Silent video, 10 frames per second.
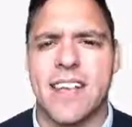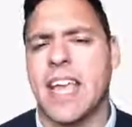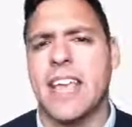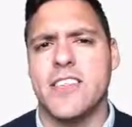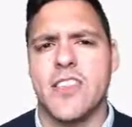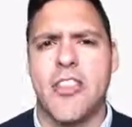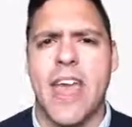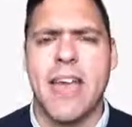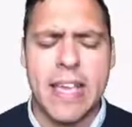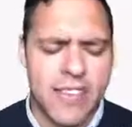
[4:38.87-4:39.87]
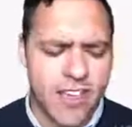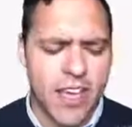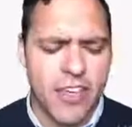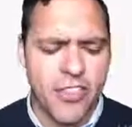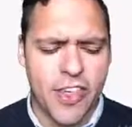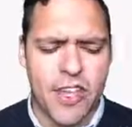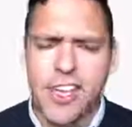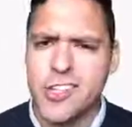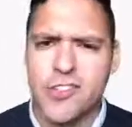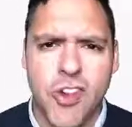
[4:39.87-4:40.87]
Okay, so that is either
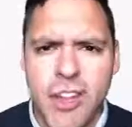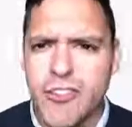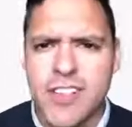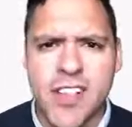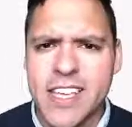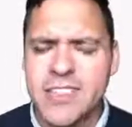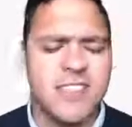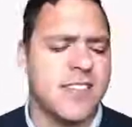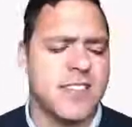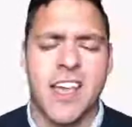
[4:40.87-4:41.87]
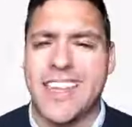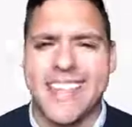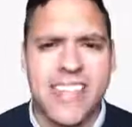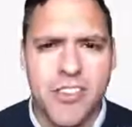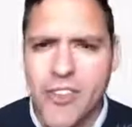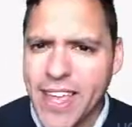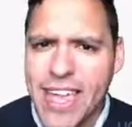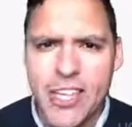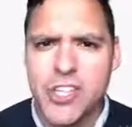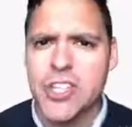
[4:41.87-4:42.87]
driver's license,
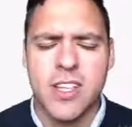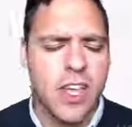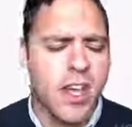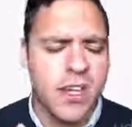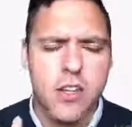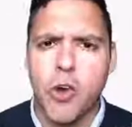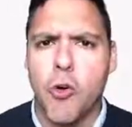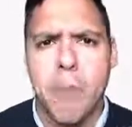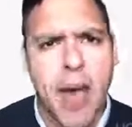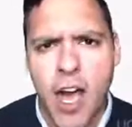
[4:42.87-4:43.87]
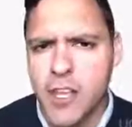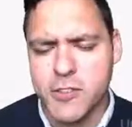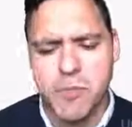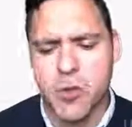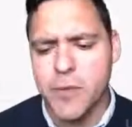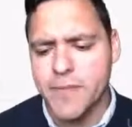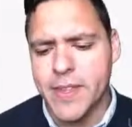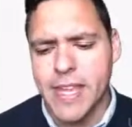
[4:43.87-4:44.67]
identification card, or passport.